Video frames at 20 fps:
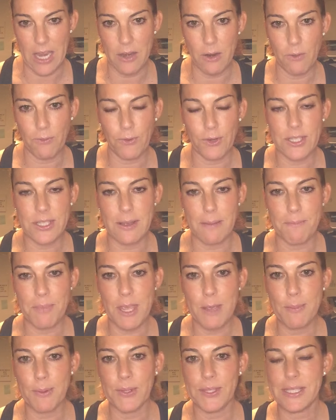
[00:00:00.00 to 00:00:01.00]
I know for some
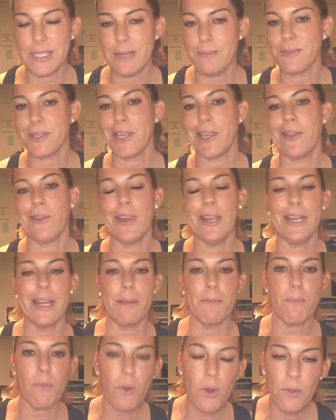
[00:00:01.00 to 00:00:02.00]
people it seems like you're
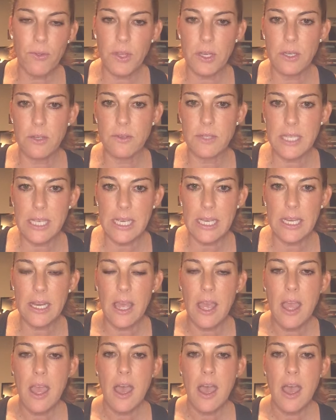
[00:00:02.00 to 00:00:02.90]
eating more than you did,